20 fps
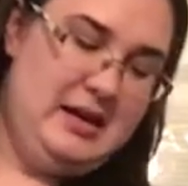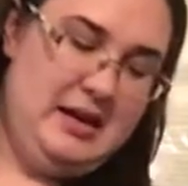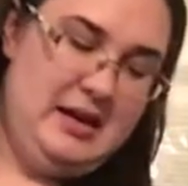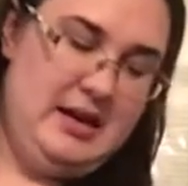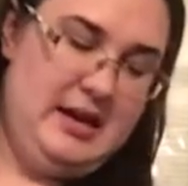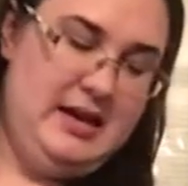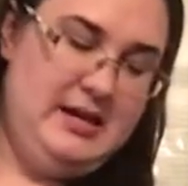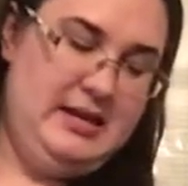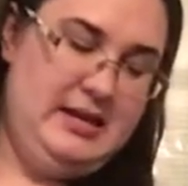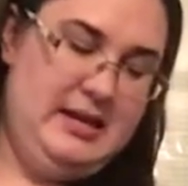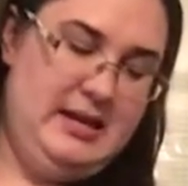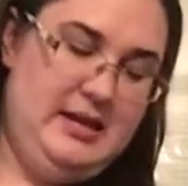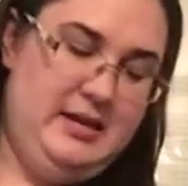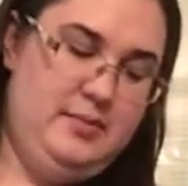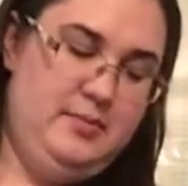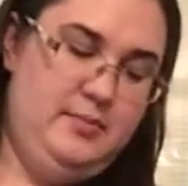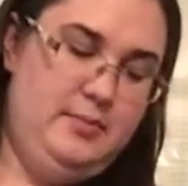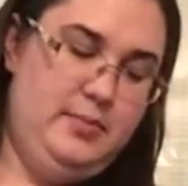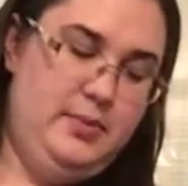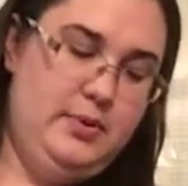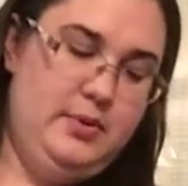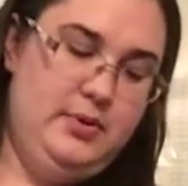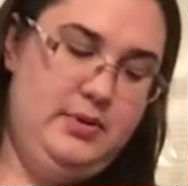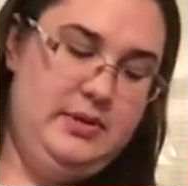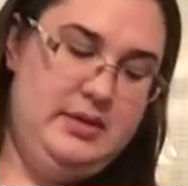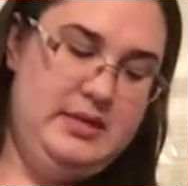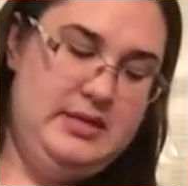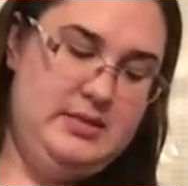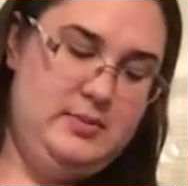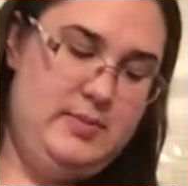I can pull
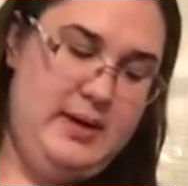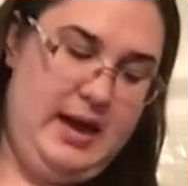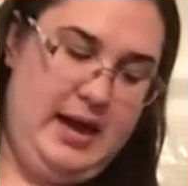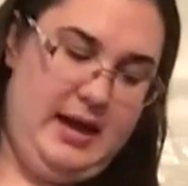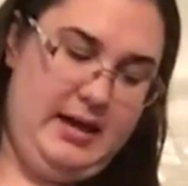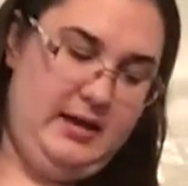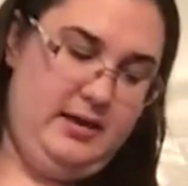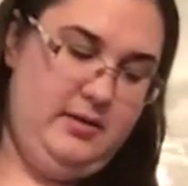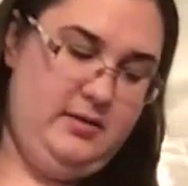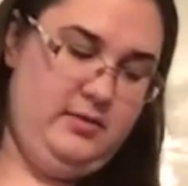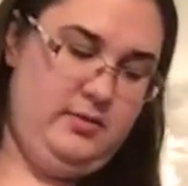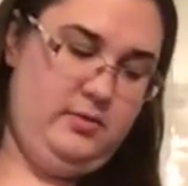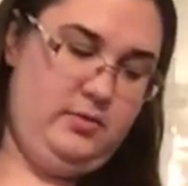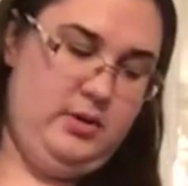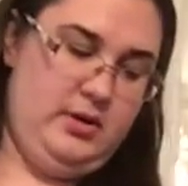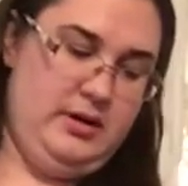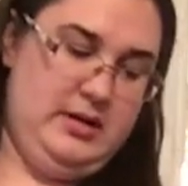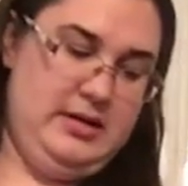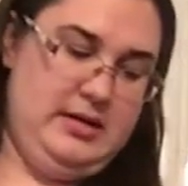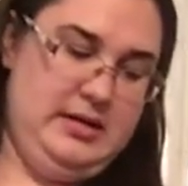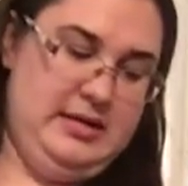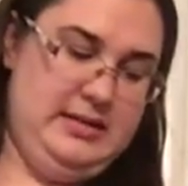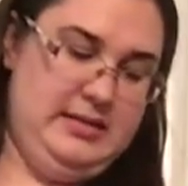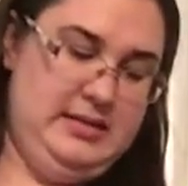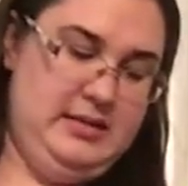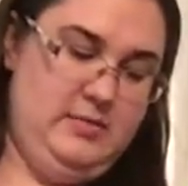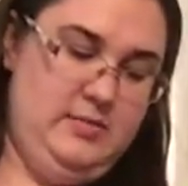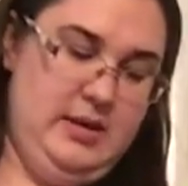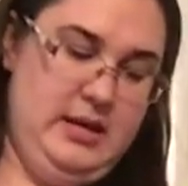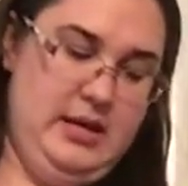this back where it needs
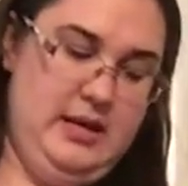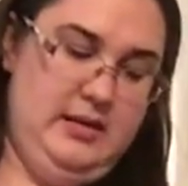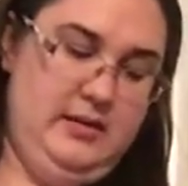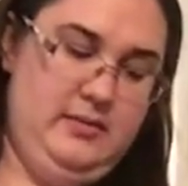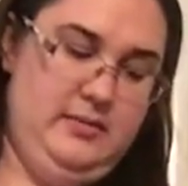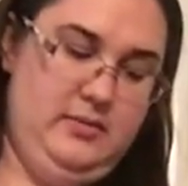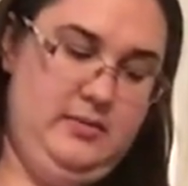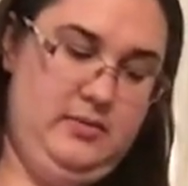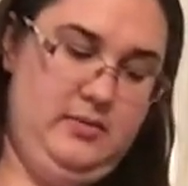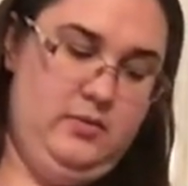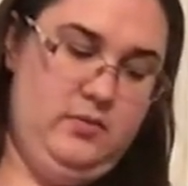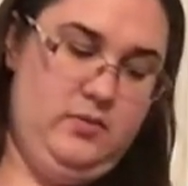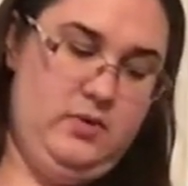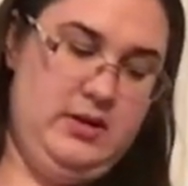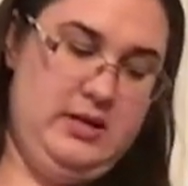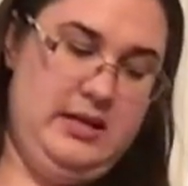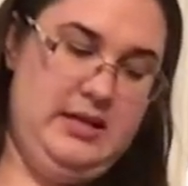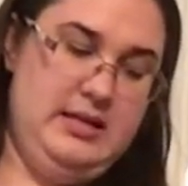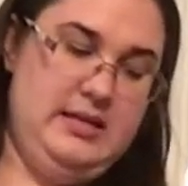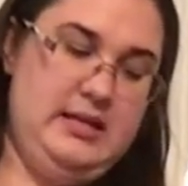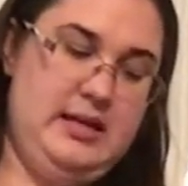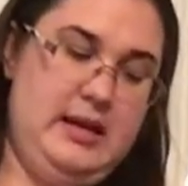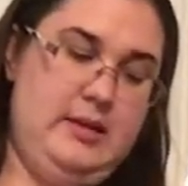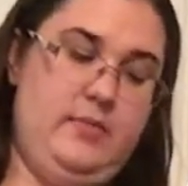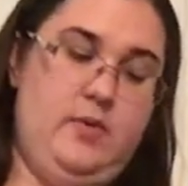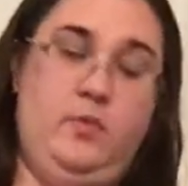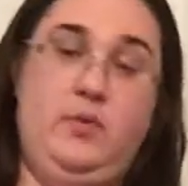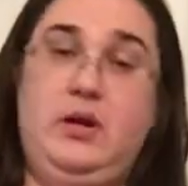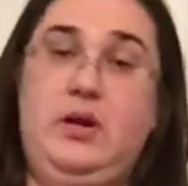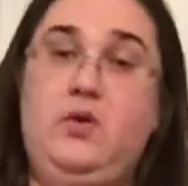to be 1 at a time,
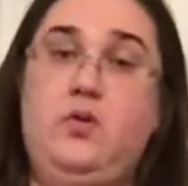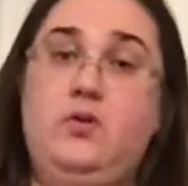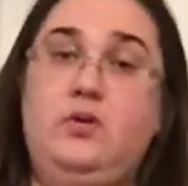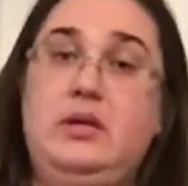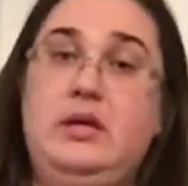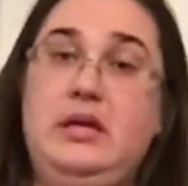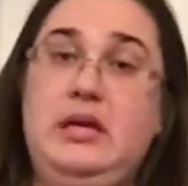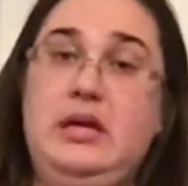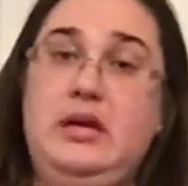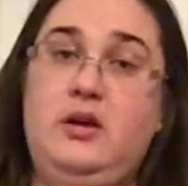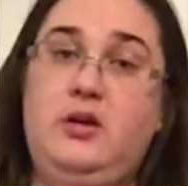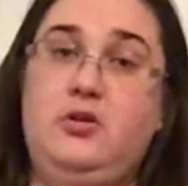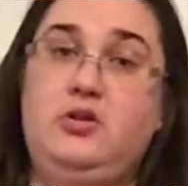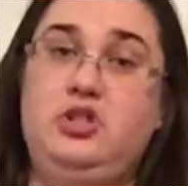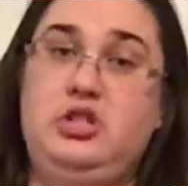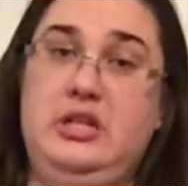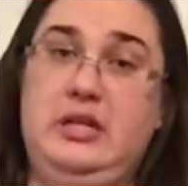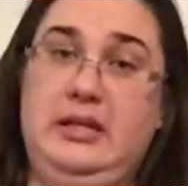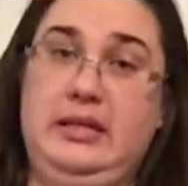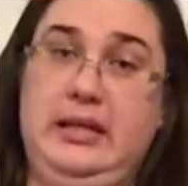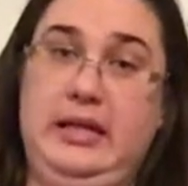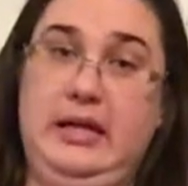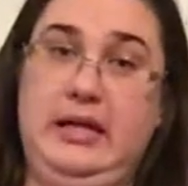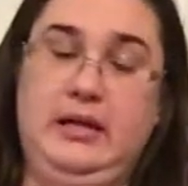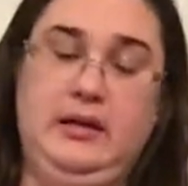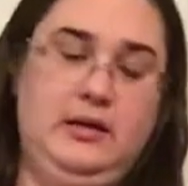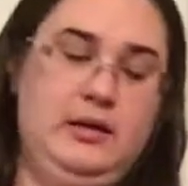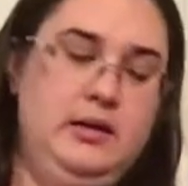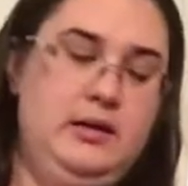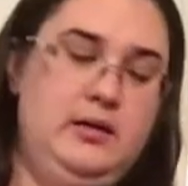and we hold here
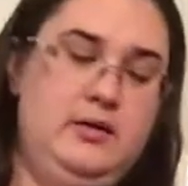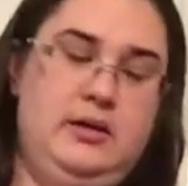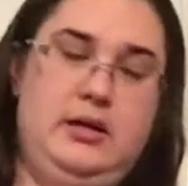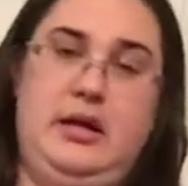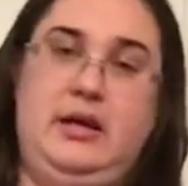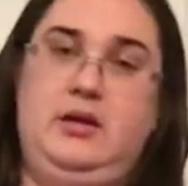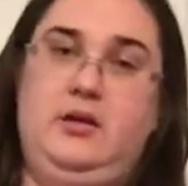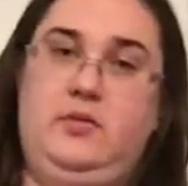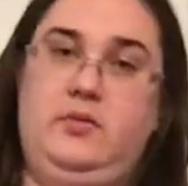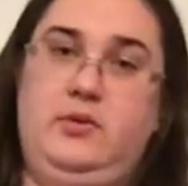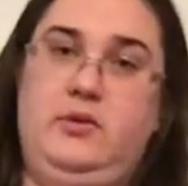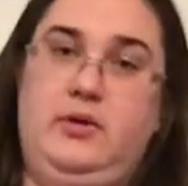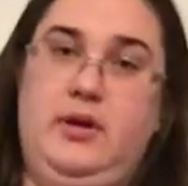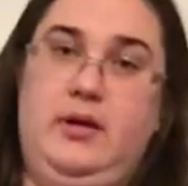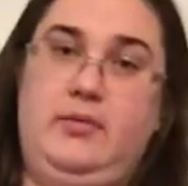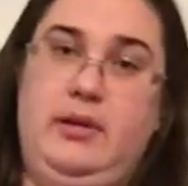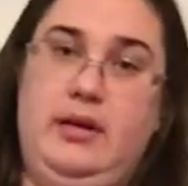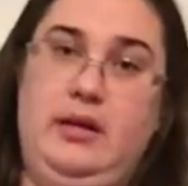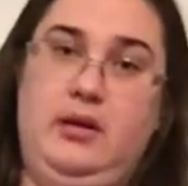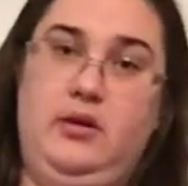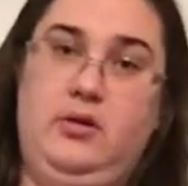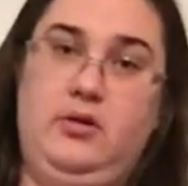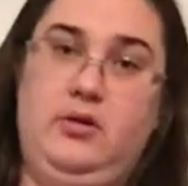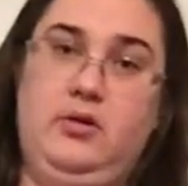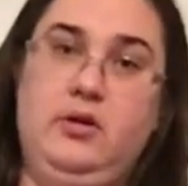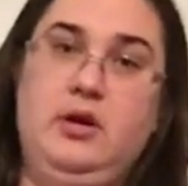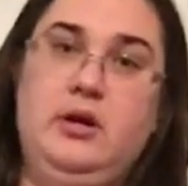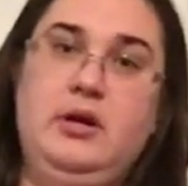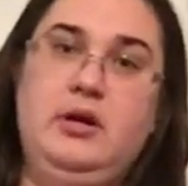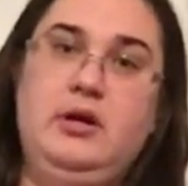gently. Okay, you don't want to grab
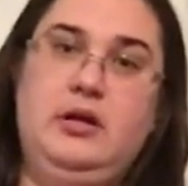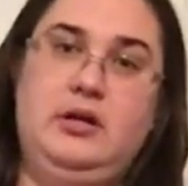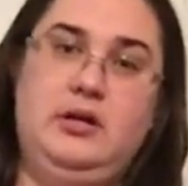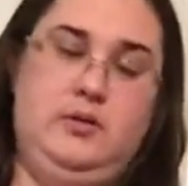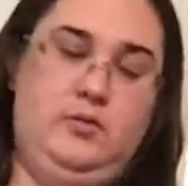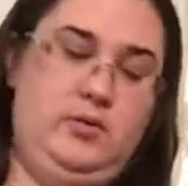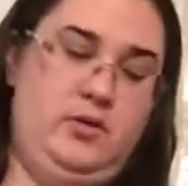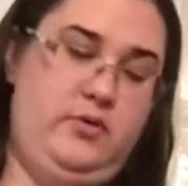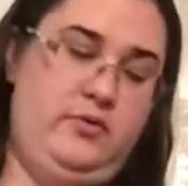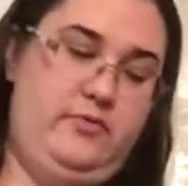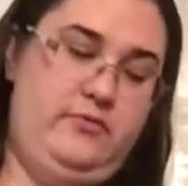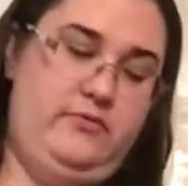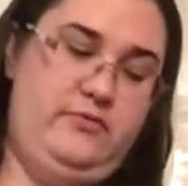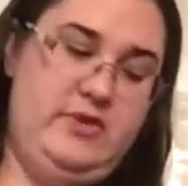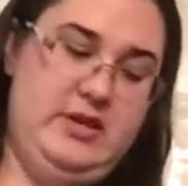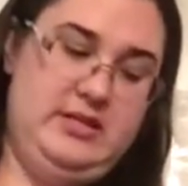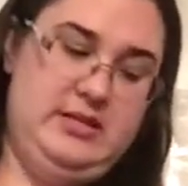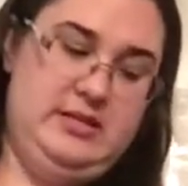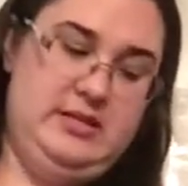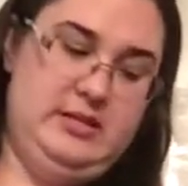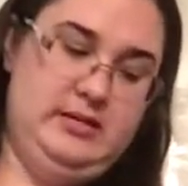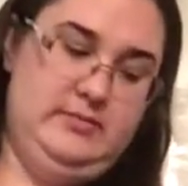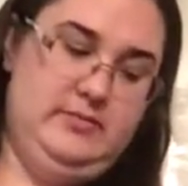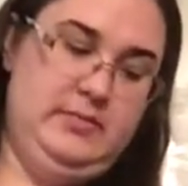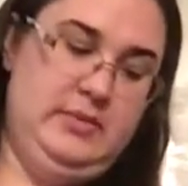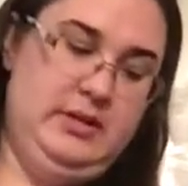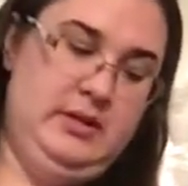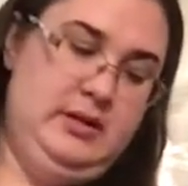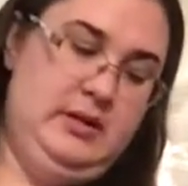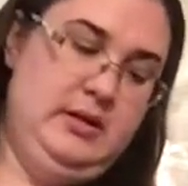here. You don't want to fist
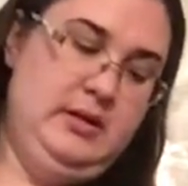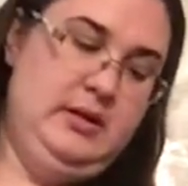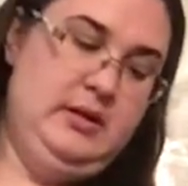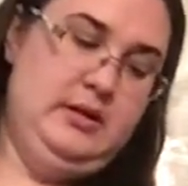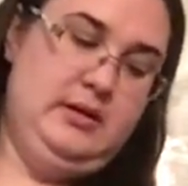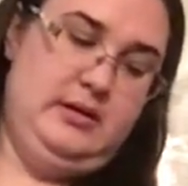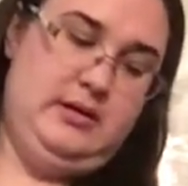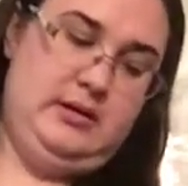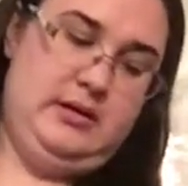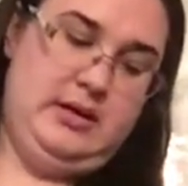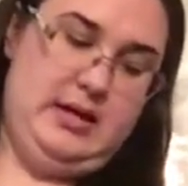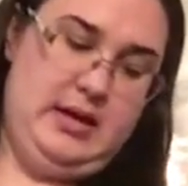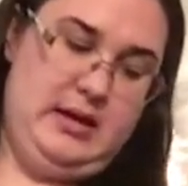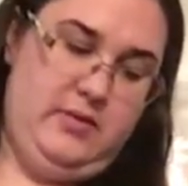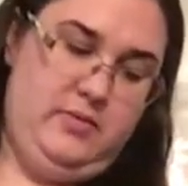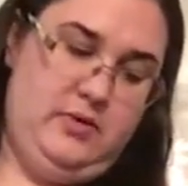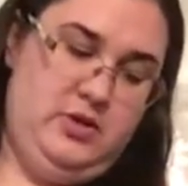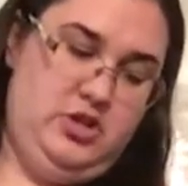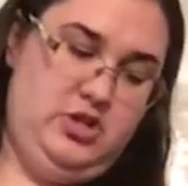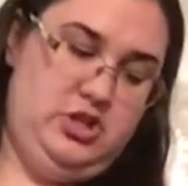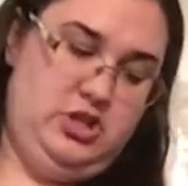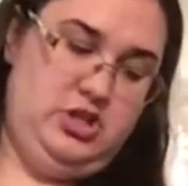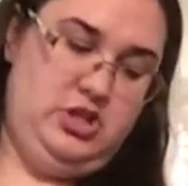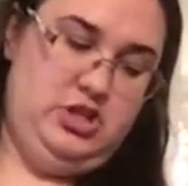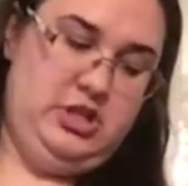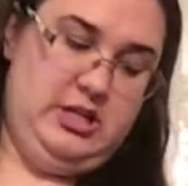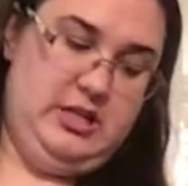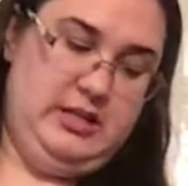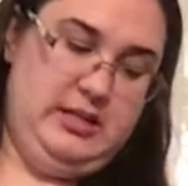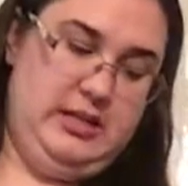them. Okay, we just
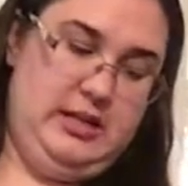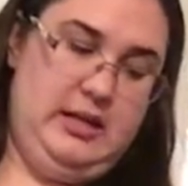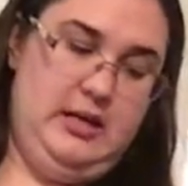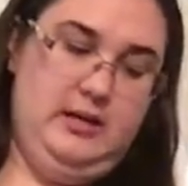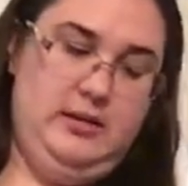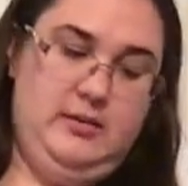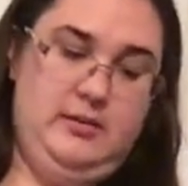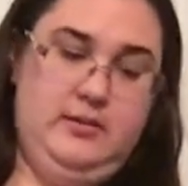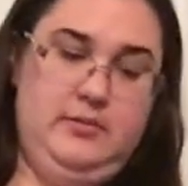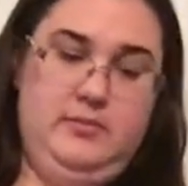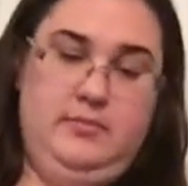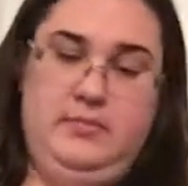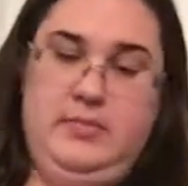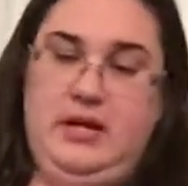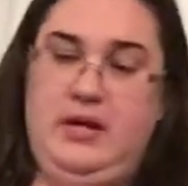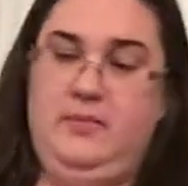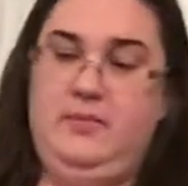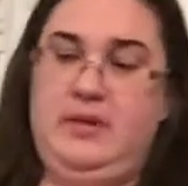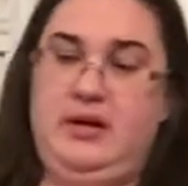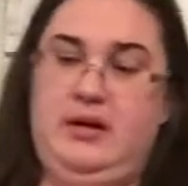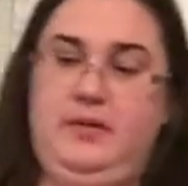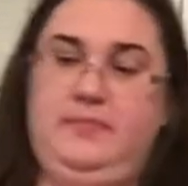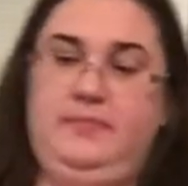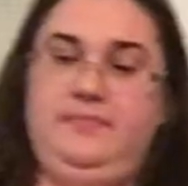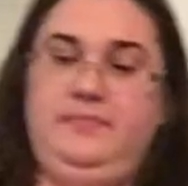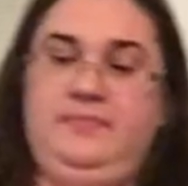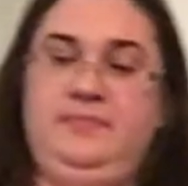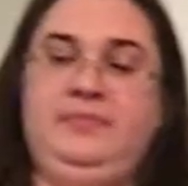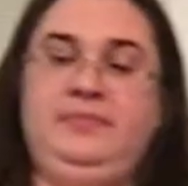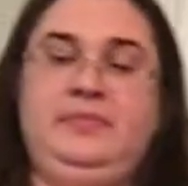gently pick them up.
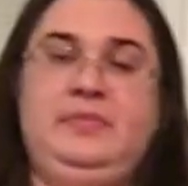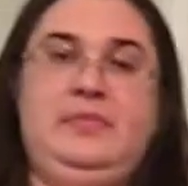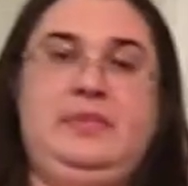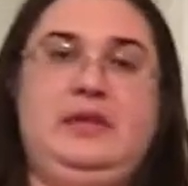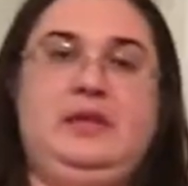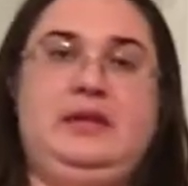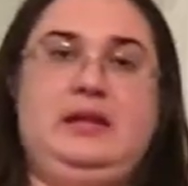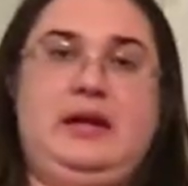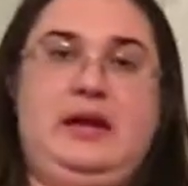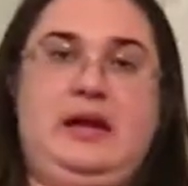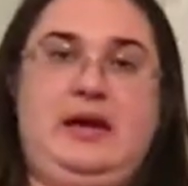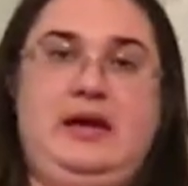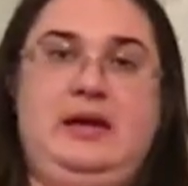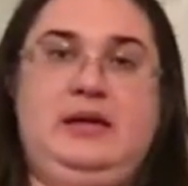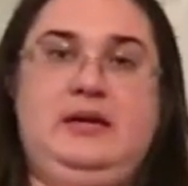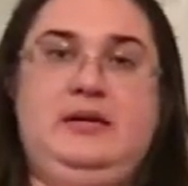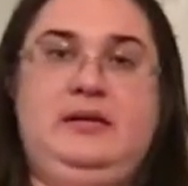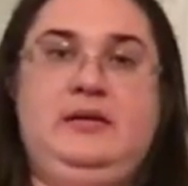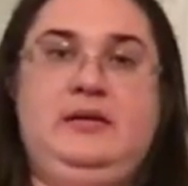Okay.